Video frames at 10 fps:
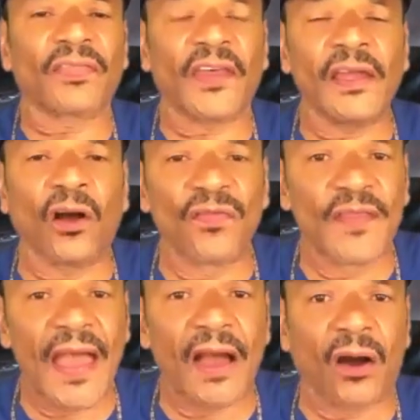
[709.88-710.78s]
They are
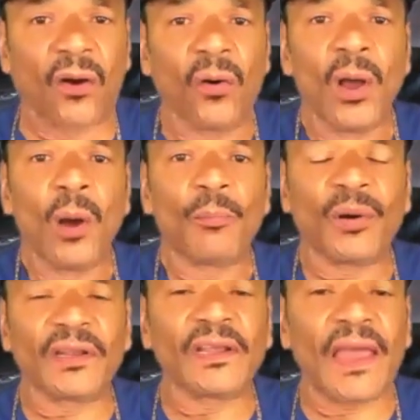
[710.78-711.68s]
now
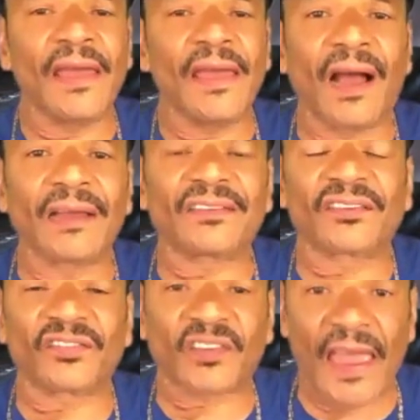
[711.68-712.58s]
putting
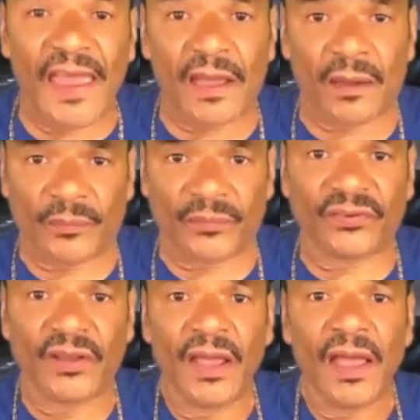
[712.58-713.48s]
AI to
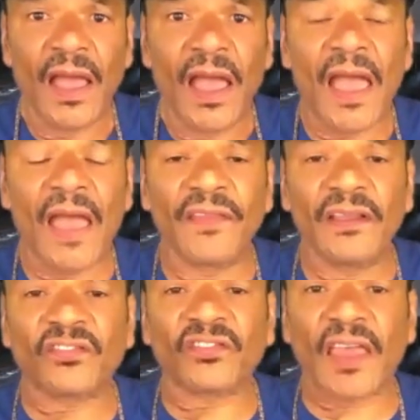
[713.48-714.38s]
scams. And
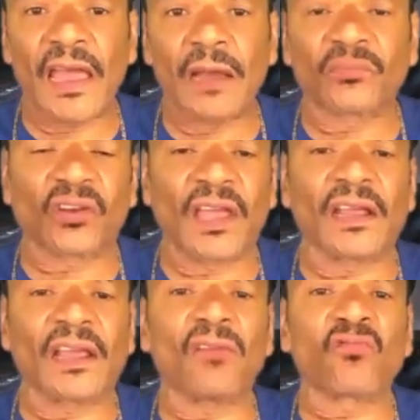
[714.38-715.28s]
these scams are
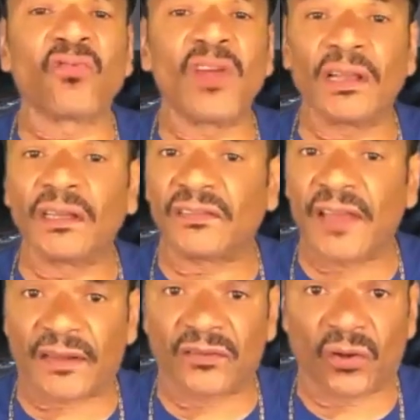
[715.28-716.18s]
getting really
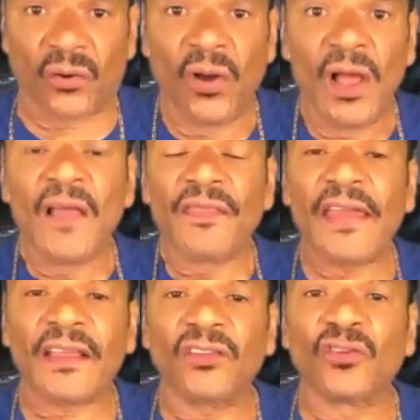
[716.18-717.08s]
technical.
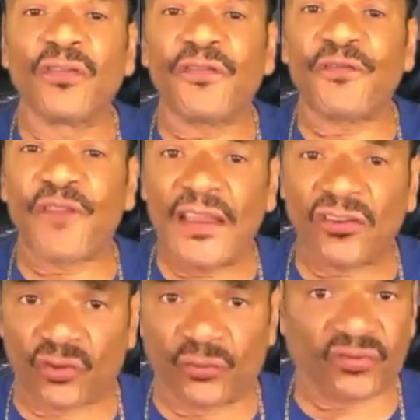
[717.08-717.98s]
They can do
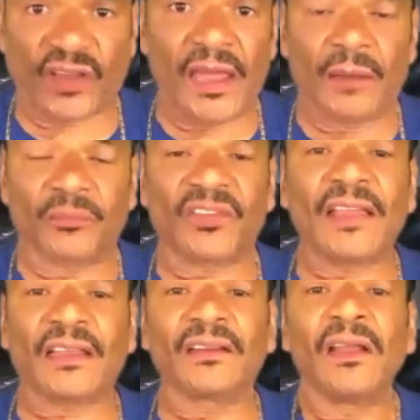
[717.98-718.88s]
facial
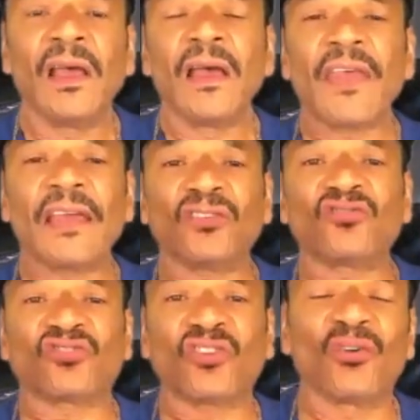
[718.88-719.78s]
scams.
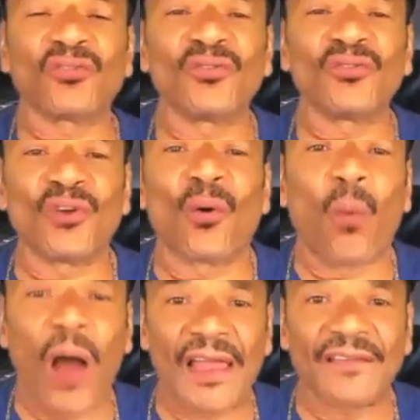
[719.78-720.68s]
They can show you
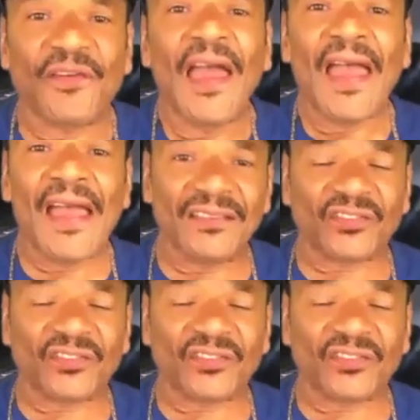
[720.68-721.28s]
your wife